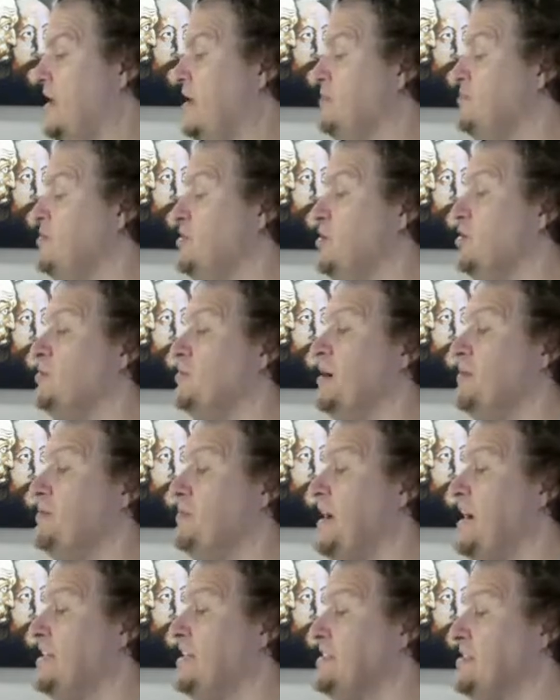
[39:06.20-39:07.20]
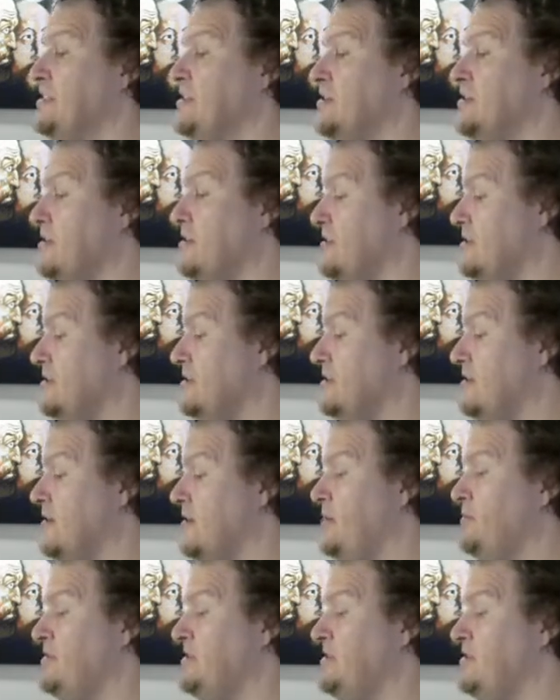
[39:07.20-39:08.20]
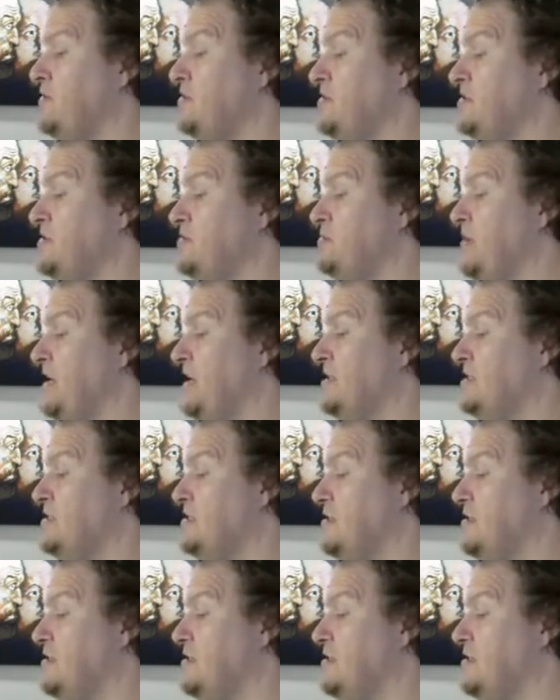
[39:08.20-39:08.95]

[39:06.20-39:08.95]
I'm doing my best. Grandpa's doing his best.